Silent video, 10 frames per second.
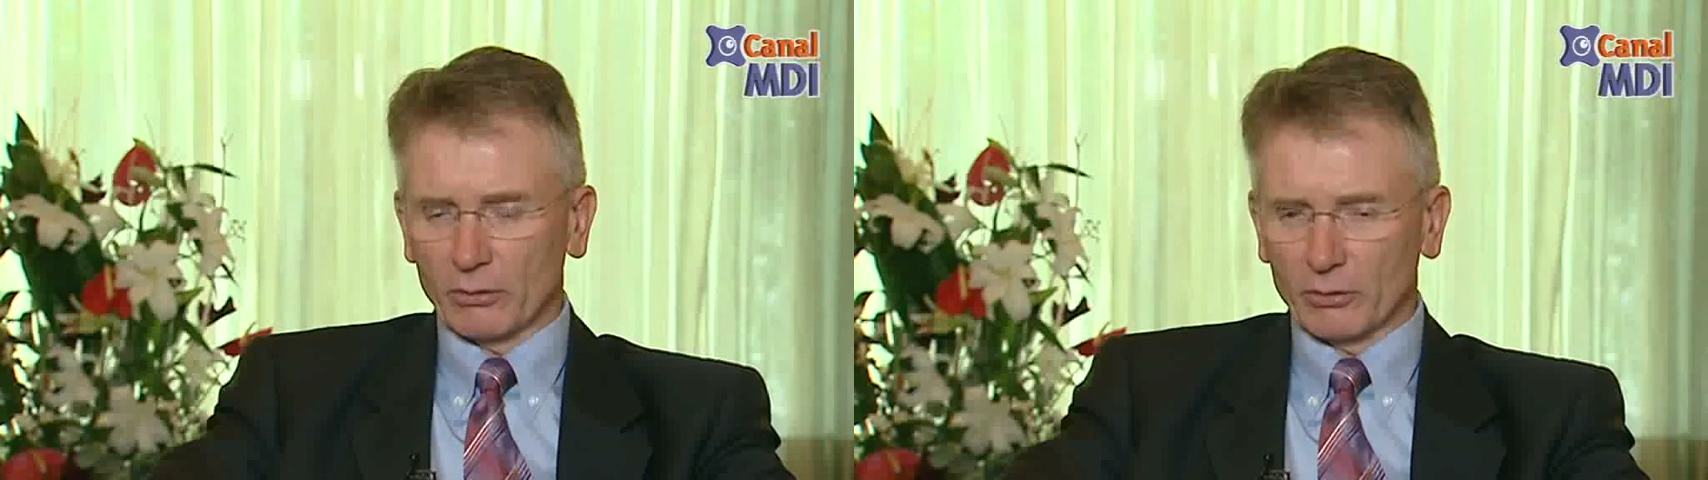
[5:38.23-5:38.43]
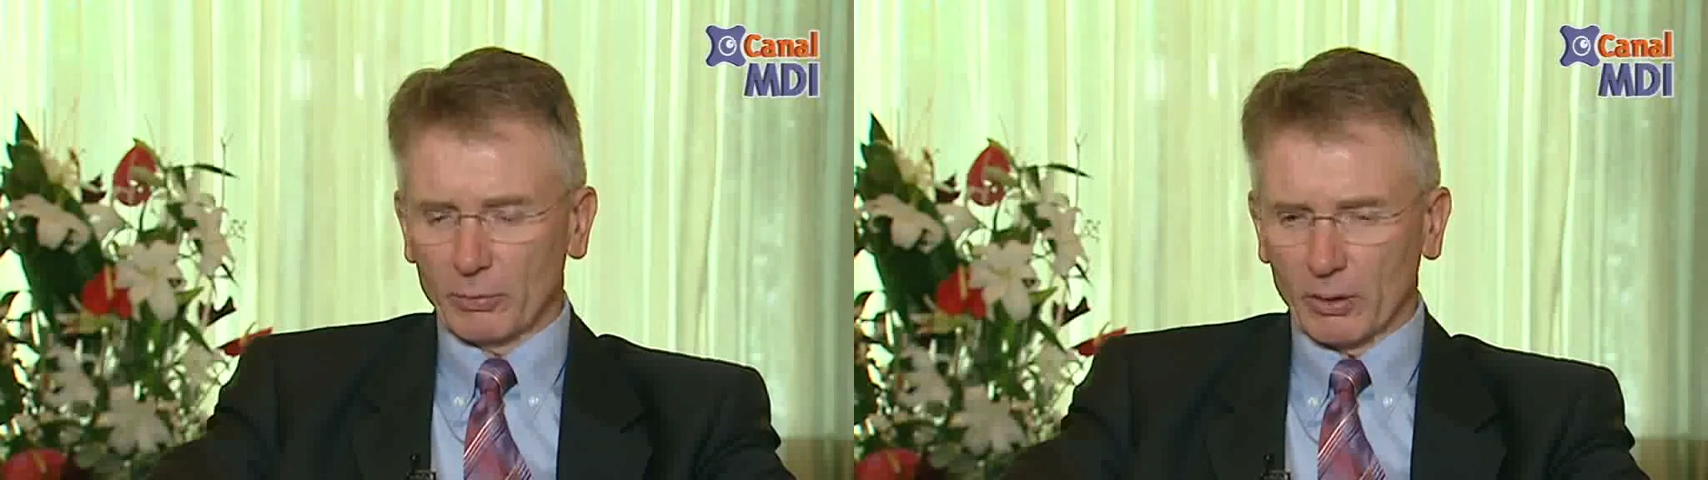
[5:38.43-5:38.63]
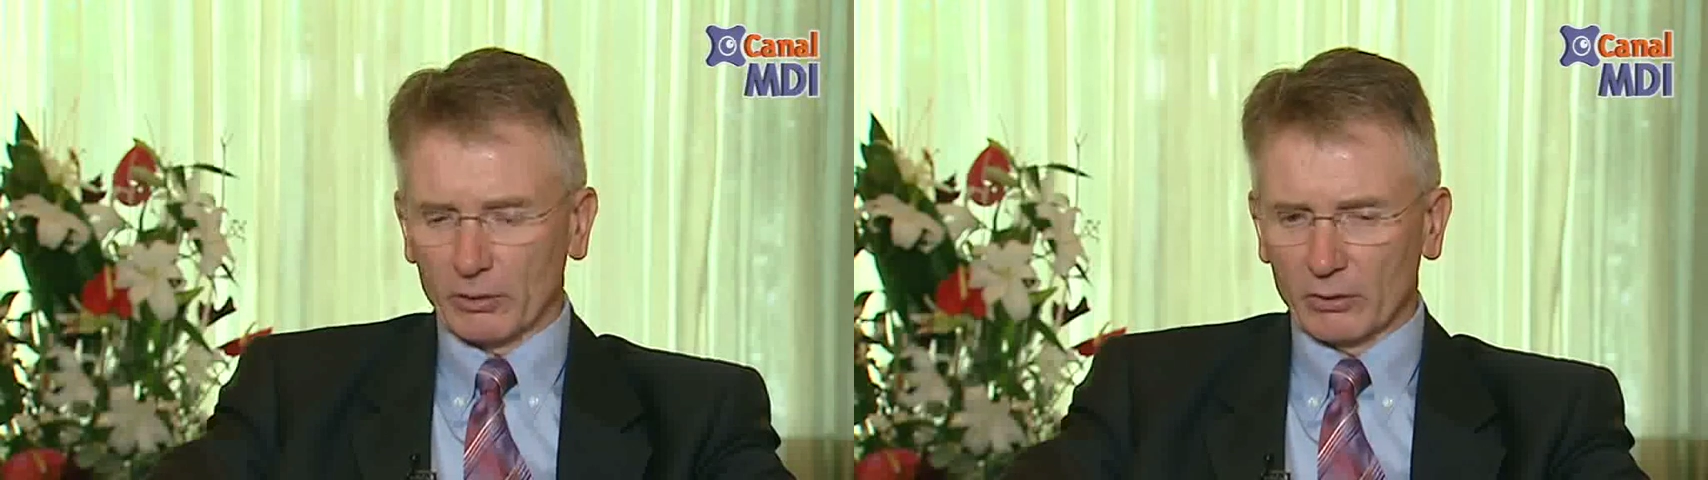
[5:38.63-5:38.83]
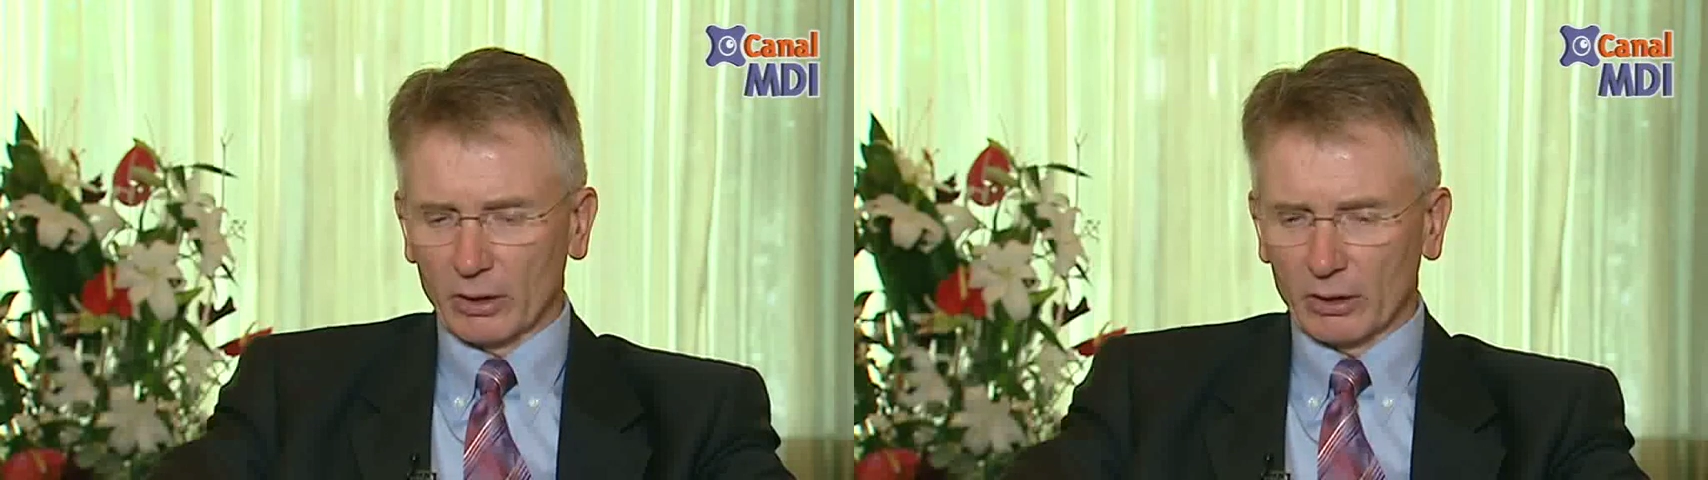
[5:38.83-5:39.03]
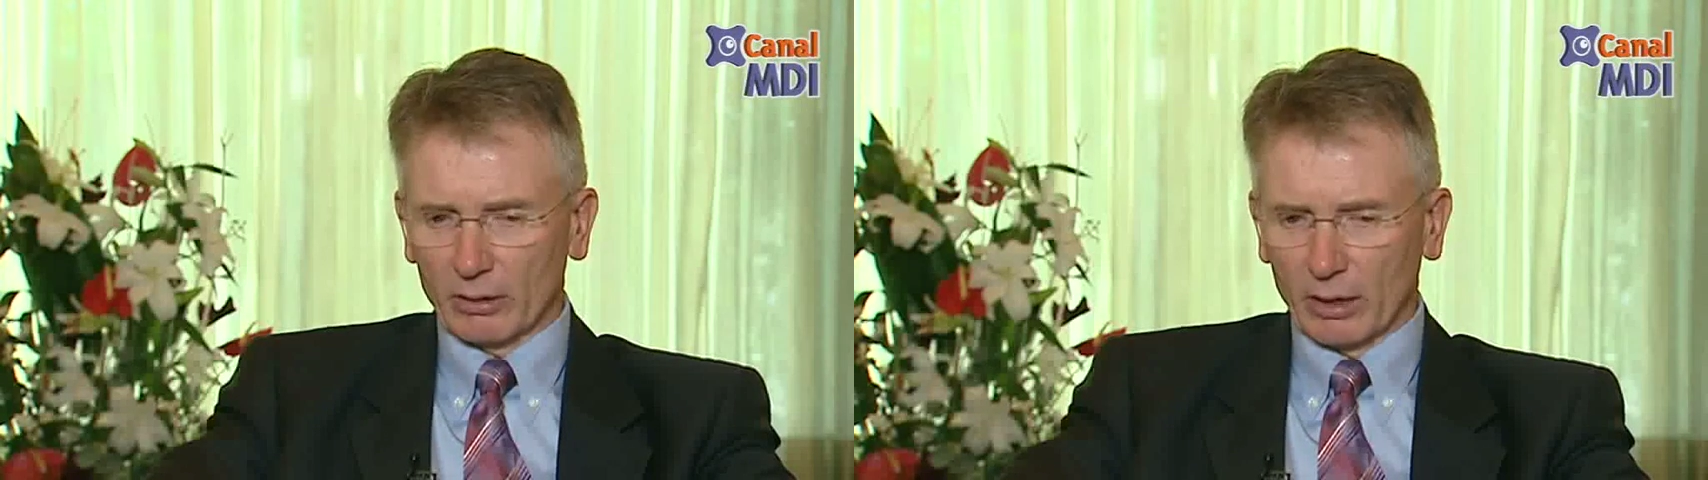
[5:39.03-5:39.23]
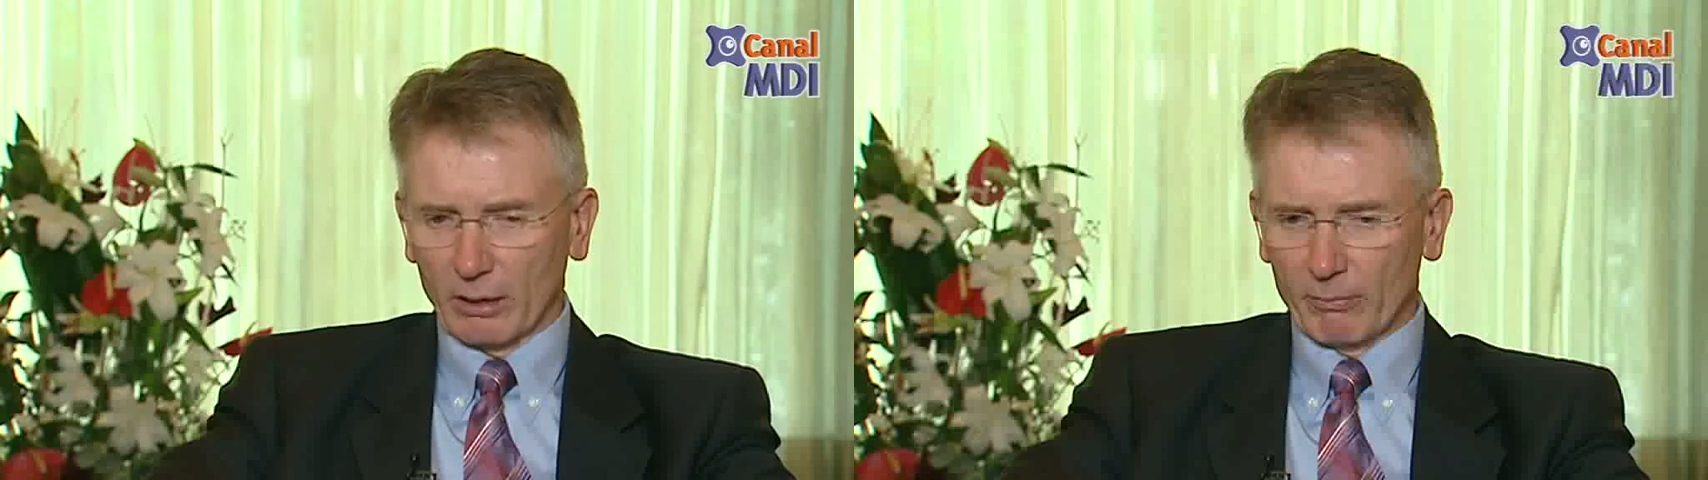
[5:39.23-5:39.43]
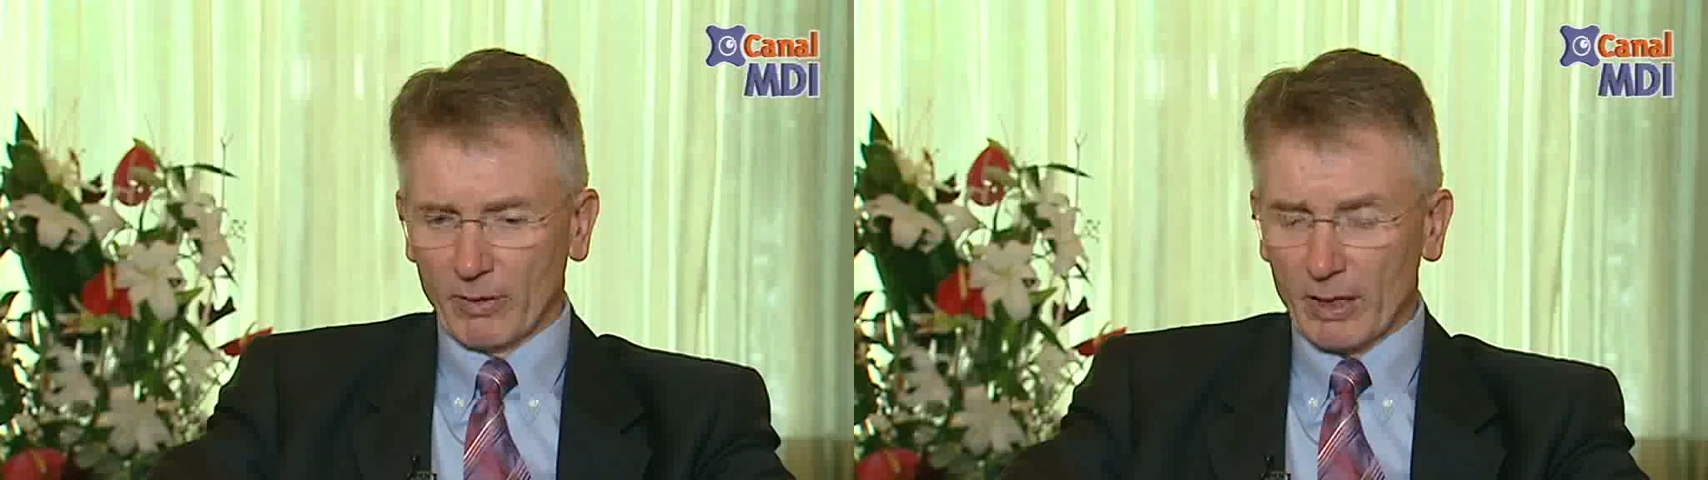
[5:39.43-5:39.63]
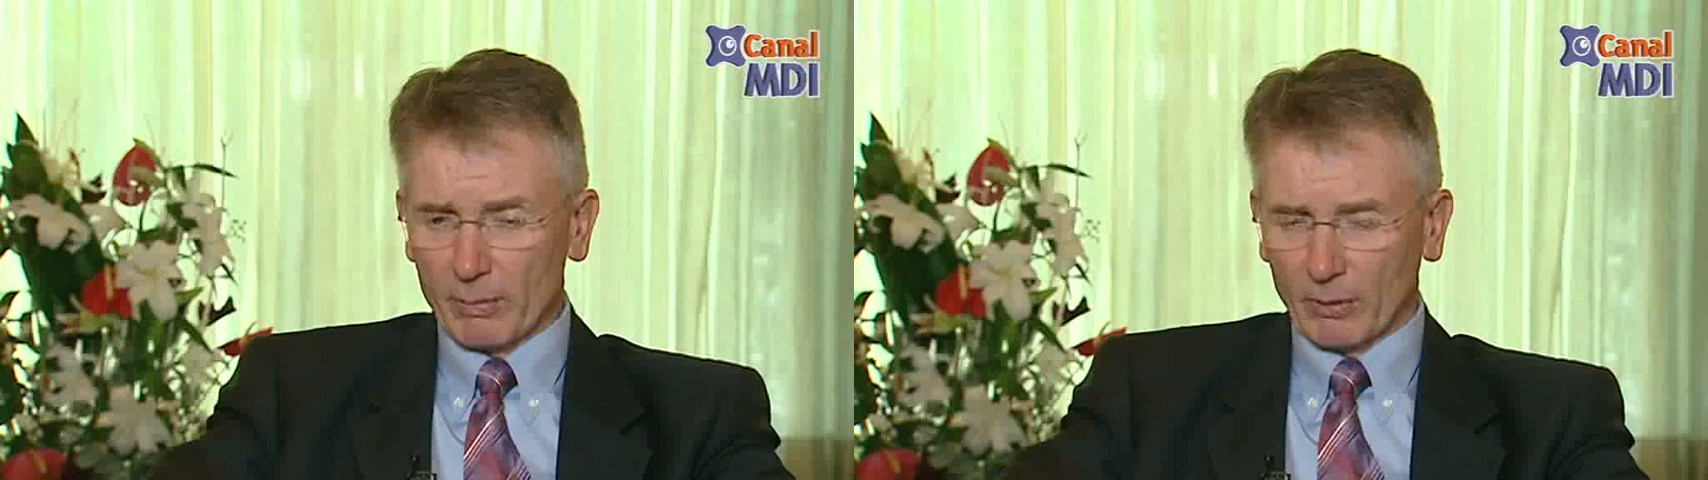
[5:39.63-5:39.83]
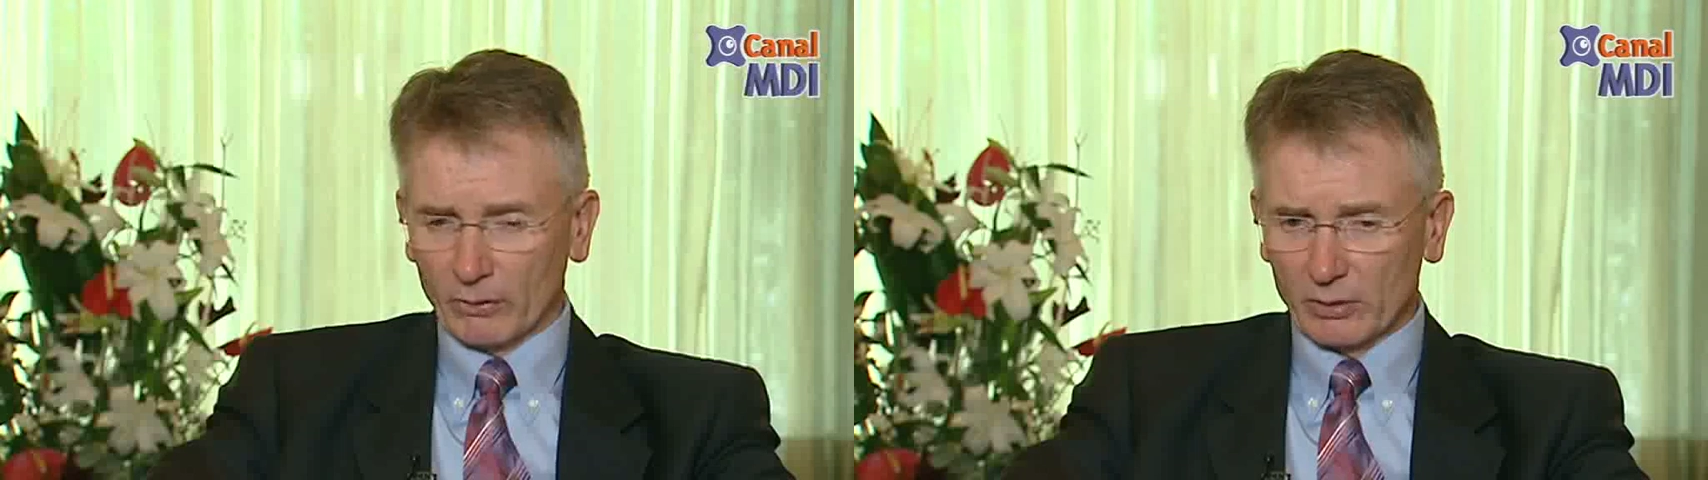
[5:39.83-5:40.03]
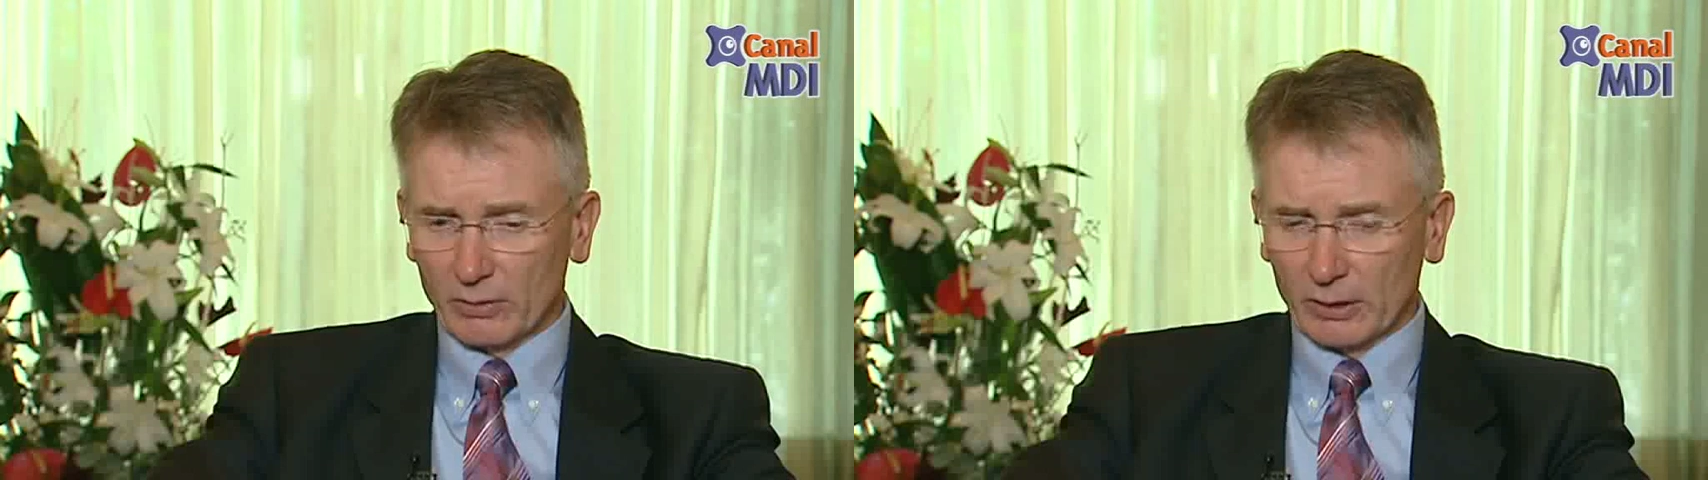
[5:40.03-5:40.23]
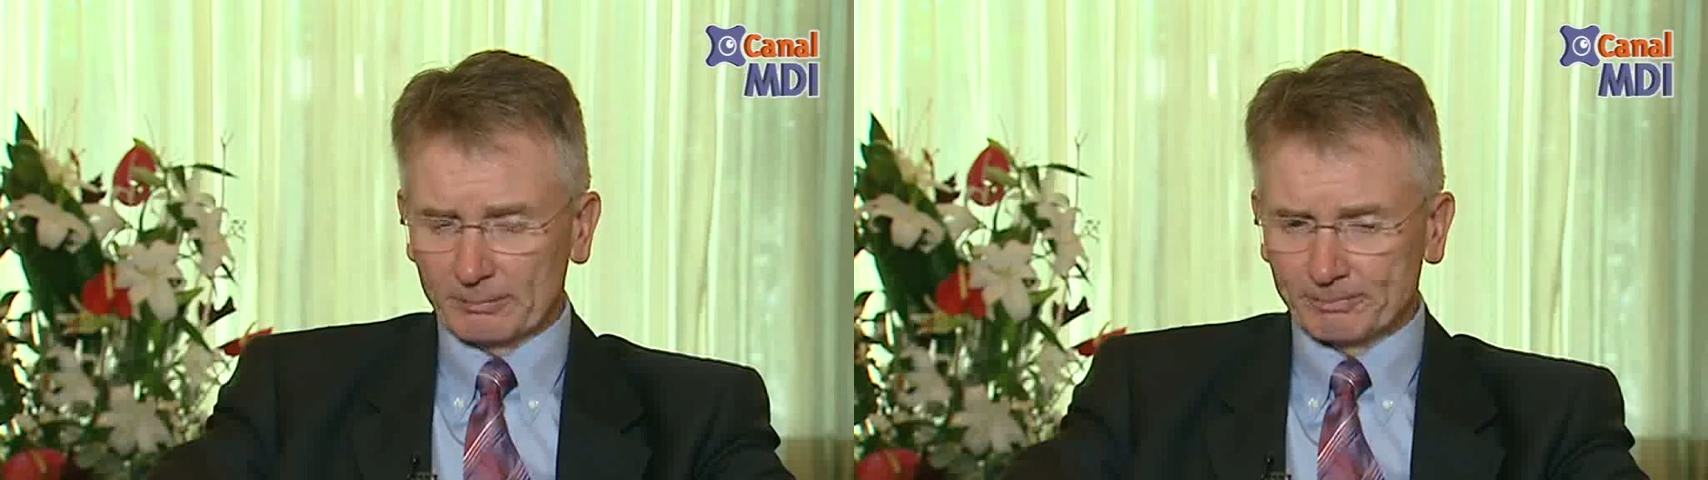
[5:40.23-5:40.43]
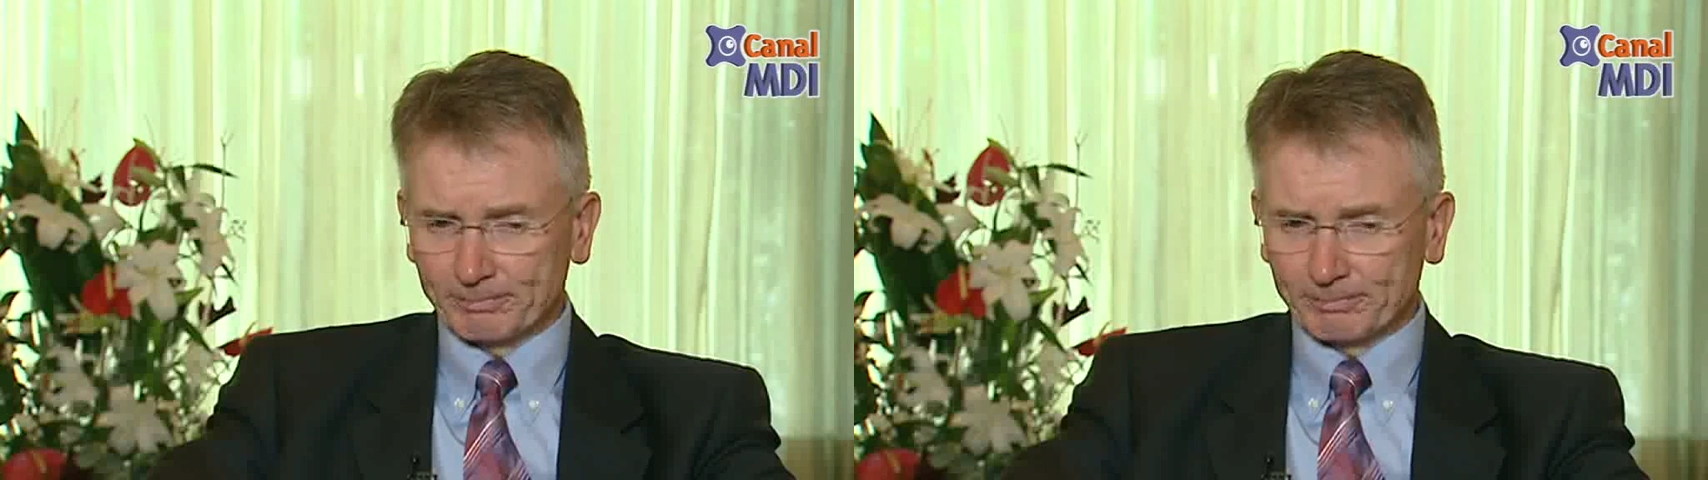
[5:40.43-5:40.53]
respond very positively.